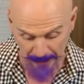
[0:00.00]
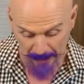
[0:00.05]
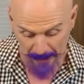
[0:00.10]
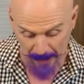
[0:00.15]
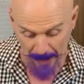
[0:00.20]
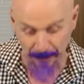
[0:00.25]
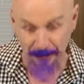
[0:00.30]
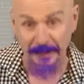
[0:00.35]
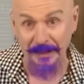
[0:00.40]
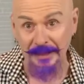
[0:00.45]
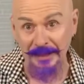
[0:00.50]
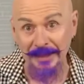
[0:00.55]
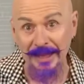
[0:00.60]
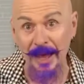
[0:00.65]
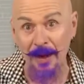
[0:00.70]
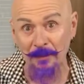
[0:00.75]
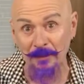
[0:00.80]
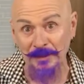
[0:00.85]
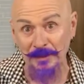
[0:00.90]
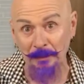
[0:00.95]
I mean,
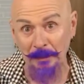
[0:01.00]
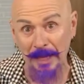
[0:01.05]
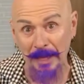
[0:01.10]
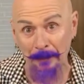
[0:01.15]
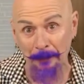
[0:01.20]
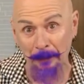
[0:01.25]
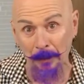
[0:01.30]
that was like